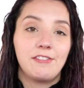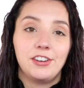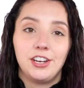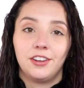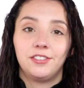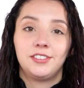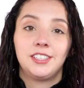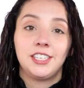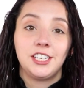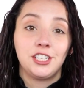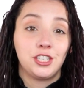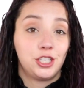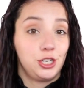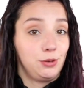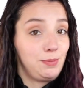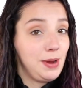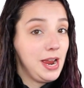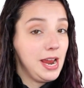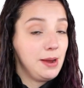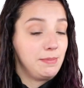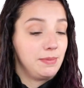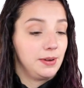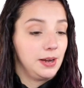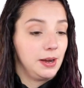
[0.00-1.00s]
enough tissue
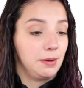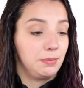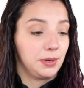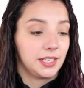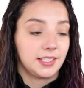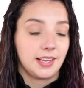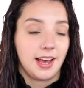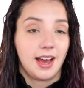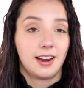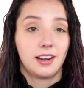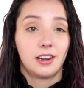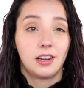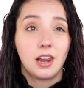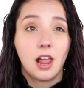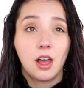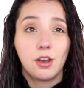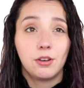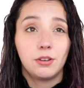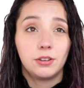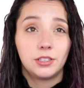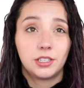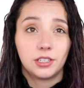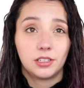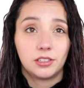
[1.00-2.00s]
paper because I had
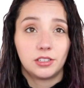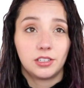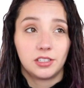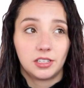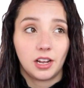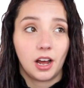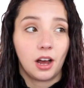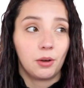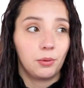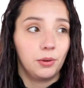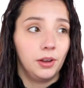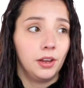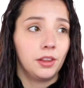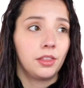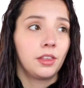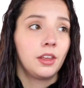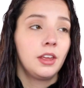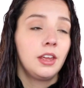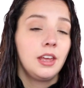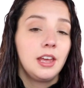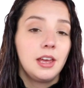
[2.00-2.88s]
loads to start with,